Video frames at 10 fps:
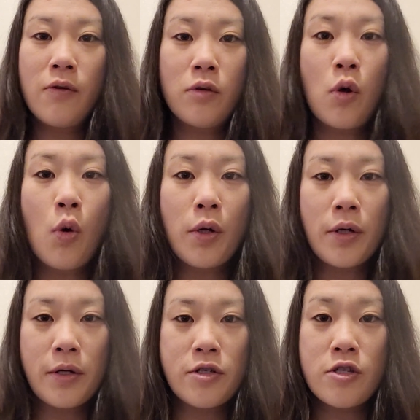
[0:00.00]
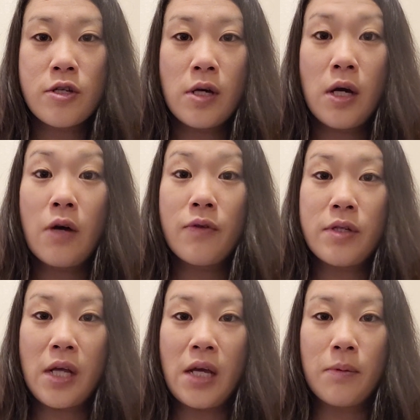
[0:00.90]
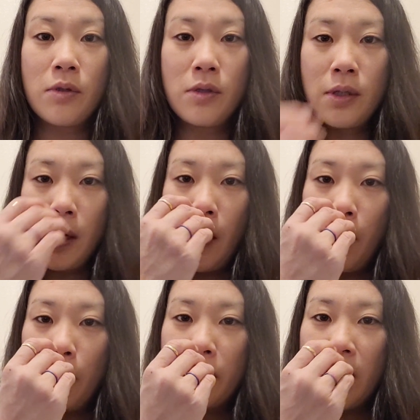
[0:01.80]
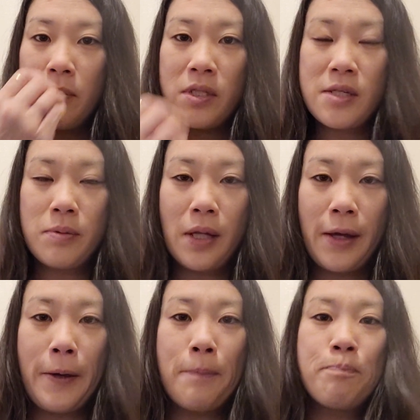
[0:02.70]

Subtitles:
corners of the table would come into play.